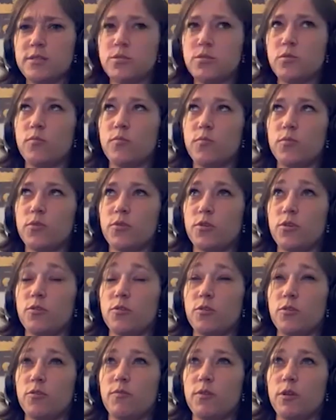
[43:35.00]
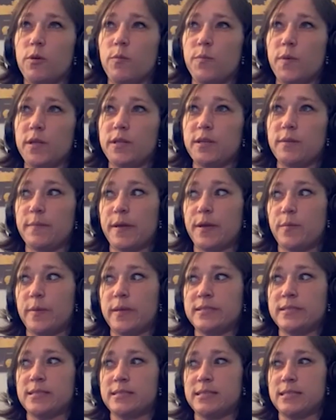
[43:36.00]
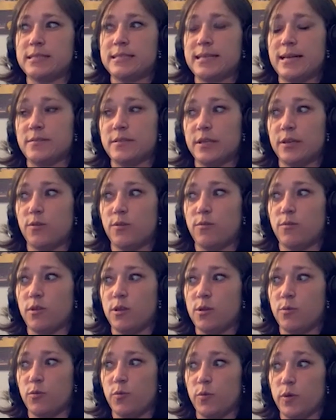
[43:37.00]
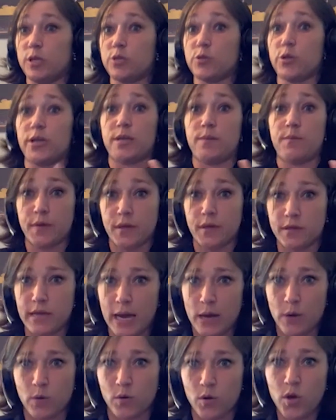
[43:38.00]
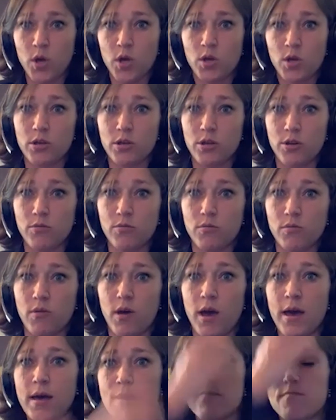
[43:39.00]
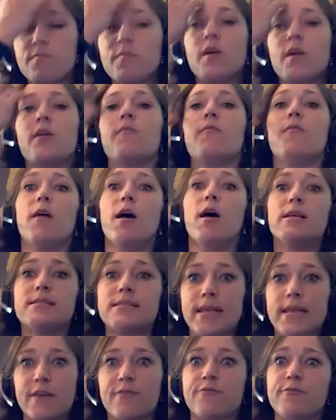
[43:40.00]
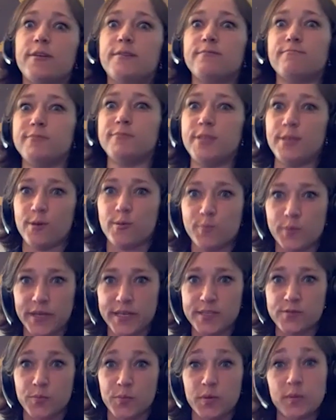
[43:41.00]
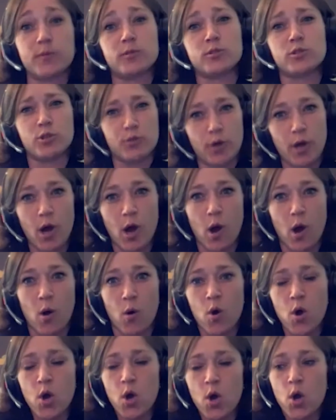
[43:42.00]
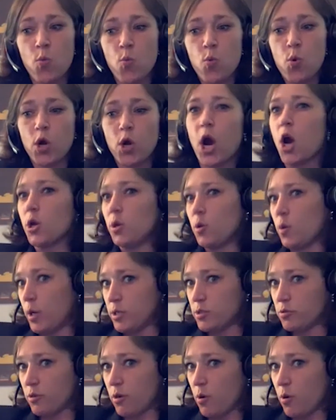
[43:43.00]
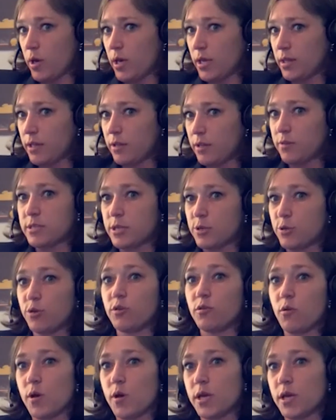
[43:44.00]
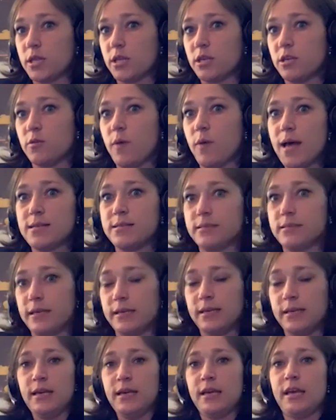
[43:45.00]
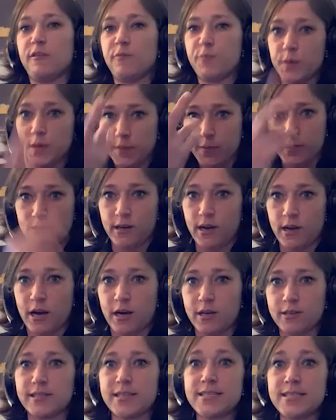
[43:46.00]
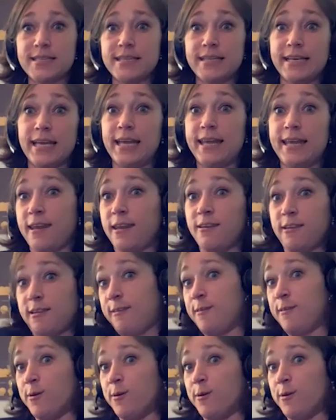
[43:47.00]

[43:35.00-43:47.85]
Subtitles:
so building better businesses, it sounds like you're really trying to build out a safe and place for people to grow. Where are you guys growing? Like you said, you're growing in the U.S. Like, if people are listening in and